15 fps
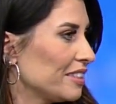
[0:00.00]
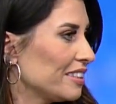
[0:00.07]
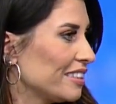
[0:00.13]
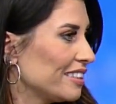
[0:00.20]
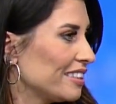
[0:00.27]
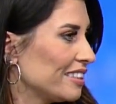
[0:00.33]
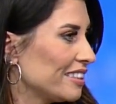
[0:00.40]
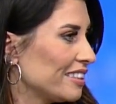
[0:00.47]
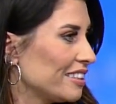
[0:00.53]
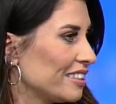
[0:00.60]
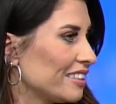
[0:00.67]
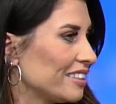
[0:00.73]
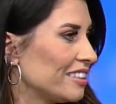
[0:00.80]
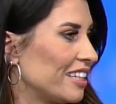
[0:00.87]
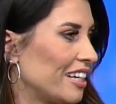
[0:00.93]

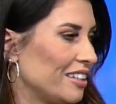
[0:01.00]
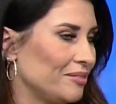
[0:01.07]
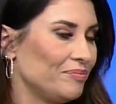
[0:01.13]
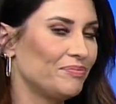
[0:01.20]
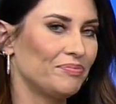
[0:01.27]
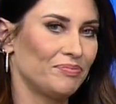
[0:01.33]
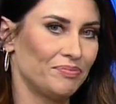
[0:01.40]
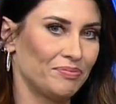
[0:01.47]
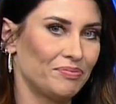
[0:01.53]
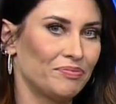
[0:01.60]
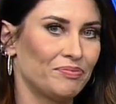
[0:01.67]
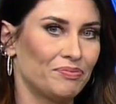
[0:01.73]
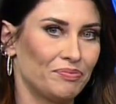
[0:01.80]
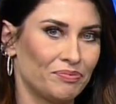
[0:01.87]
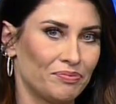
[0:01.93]

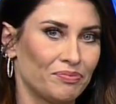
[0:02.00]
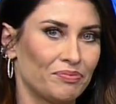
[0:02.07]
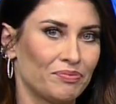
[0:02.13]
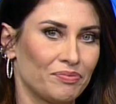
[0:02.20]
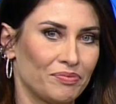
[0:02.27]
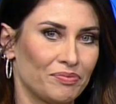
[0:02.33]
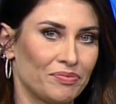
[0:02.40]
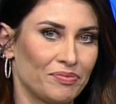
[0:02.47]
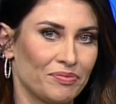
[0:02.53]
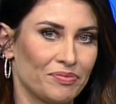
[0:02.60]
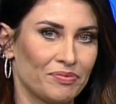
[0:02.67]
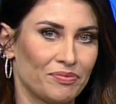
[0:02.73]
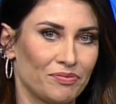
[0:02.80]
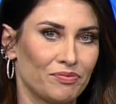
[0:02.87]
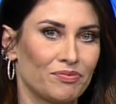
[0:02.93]

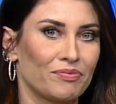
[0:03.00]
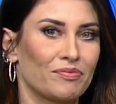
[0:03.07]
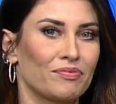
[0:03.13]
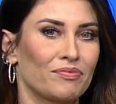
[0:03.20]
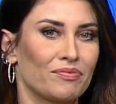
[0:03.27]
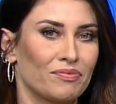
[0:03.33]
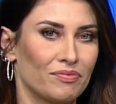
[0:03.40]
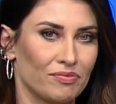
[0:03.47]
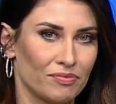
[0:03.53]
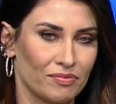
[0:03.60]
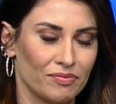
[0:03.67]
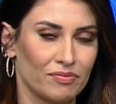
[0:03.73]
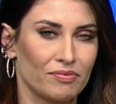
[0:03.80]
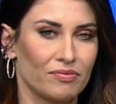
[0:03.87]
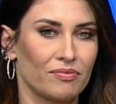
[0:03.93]

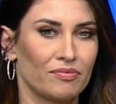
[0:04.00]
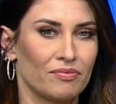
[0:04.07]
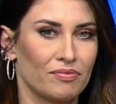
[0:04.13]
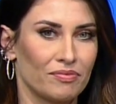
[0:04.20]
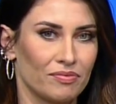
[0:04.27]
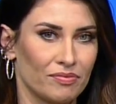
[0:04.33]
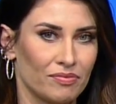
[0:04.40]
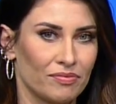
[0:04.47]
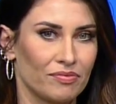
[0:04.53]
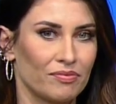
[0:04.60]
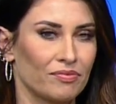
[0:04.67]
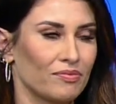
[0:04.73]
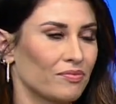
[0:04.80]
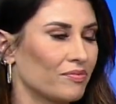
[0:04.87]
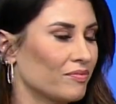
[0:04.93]

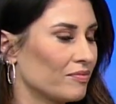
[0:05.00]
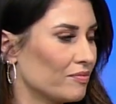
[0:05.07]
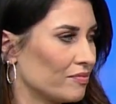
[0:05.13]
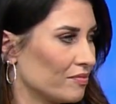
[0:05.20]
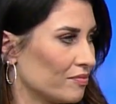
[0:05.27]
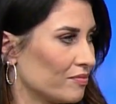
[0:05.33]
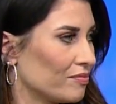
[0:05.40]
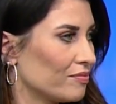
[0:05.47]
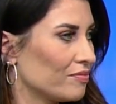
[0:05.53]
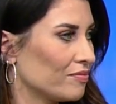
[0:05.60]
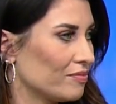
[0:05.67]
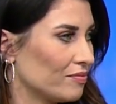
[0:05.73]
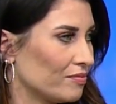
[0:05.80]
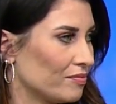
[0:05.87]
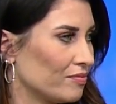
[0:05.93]

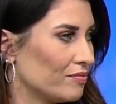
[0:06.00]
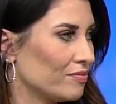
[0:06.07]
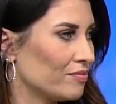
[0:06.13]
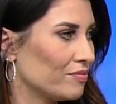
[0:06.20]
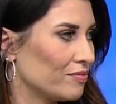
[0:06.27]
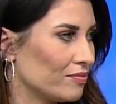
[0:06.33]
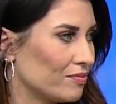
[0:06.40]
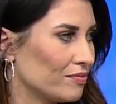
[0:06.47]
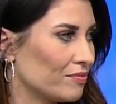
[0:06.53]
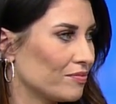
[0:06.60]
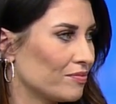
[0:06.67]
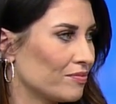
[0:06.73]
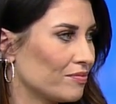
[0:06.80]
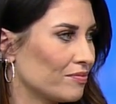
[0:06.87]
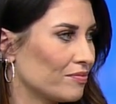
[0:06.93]
(not speaking)